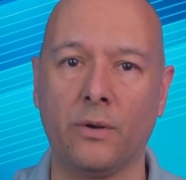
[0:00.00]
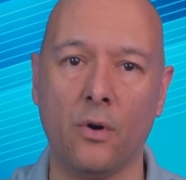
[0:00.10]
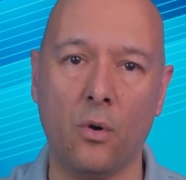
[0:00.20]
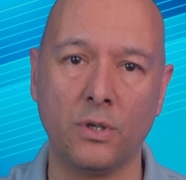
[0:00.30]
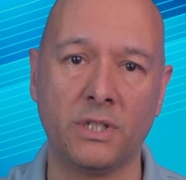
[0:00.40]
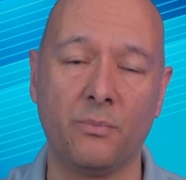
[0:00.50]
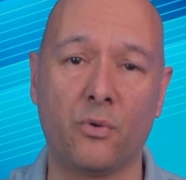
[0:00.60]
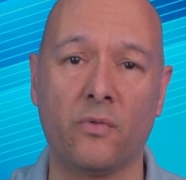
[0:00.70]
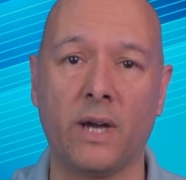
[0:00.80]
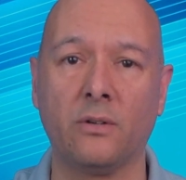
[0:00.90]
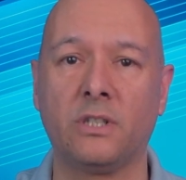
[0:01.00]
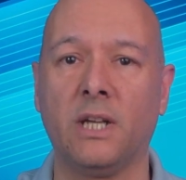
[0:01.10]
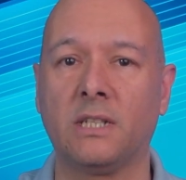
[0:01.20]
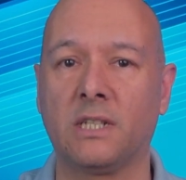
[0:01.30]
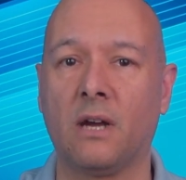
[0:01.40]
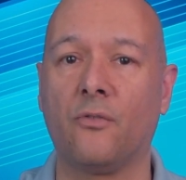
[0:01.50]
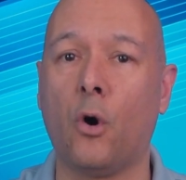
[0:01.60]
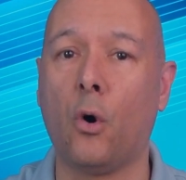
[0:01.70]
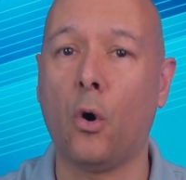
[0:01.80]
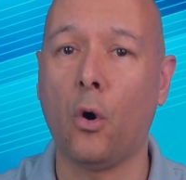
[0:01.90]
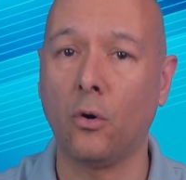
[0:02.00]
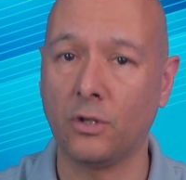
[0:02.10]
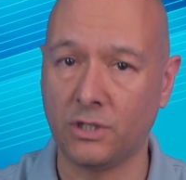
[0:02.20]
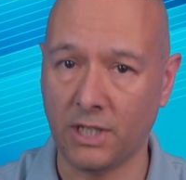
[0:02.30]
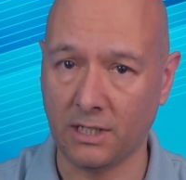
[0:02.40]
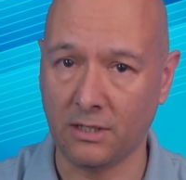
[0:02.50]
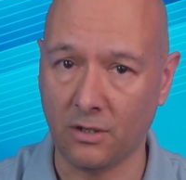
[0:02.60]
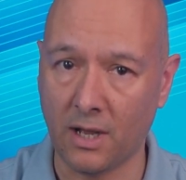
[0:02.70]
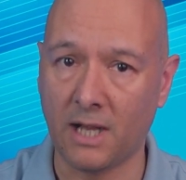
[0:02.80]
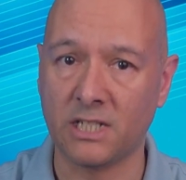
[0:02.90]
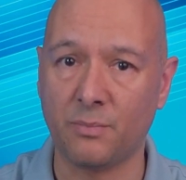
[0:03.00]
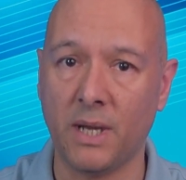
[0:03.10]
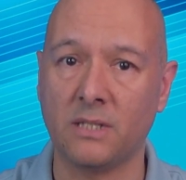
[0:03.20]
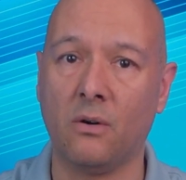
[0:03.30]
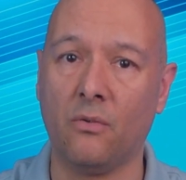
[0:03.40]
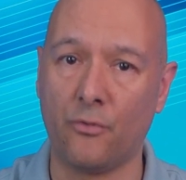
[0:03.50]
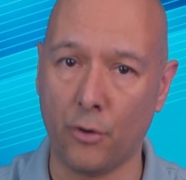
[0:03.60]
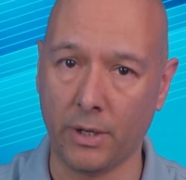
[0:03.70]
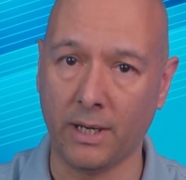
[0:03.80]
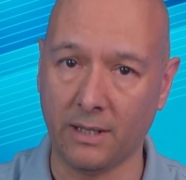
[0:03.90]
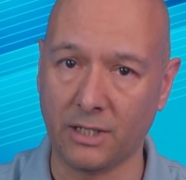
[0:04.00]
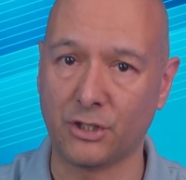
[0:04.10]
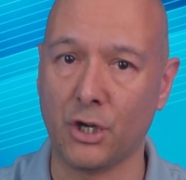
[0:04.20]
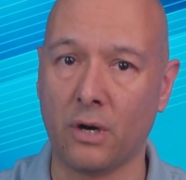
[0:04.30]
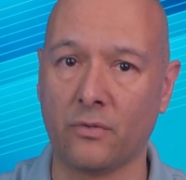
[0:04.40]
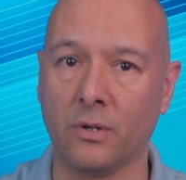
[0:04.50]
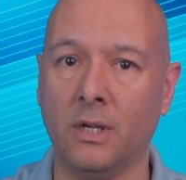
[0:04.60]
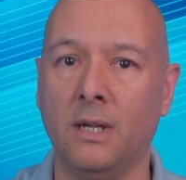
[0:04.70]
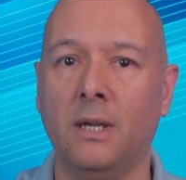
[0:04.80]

where the hosting provider takes care of all the technical aspects of running that server,